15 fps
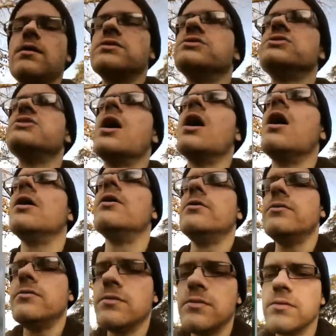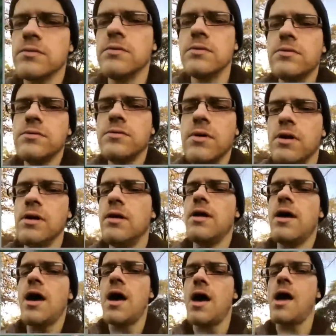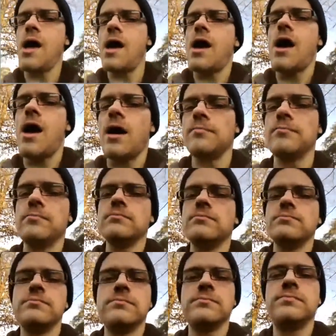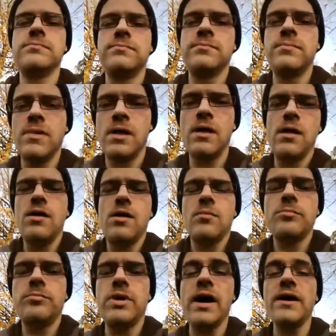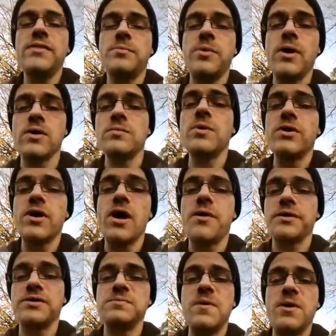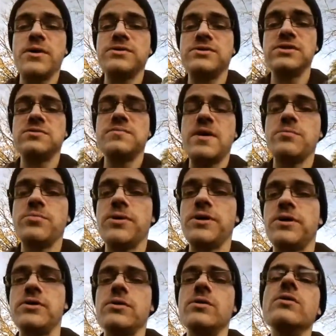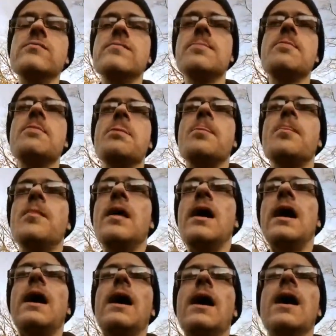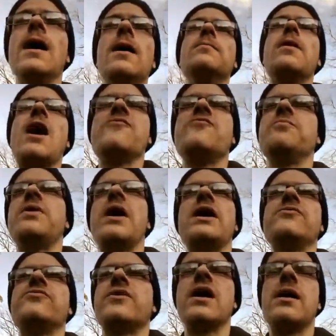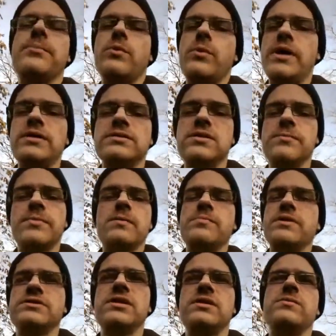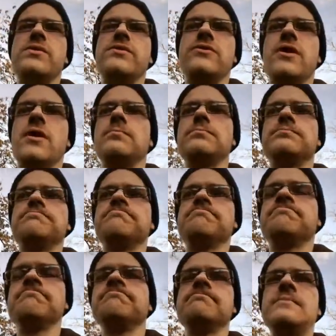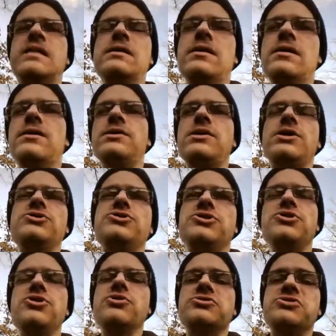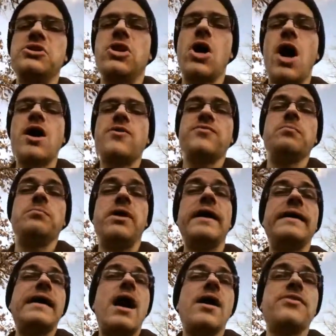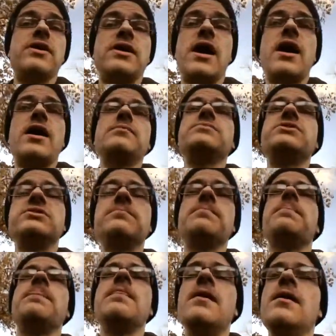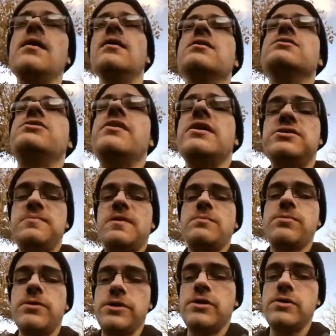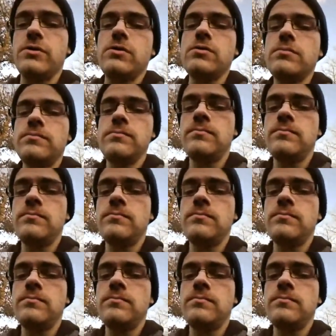So, um, playing the Pokemon Go experience has been pretty cool. Um, I haven't played it for a couple of weeks. I've been busy with um, games and news and life and playing other games. So that's been pretty cool.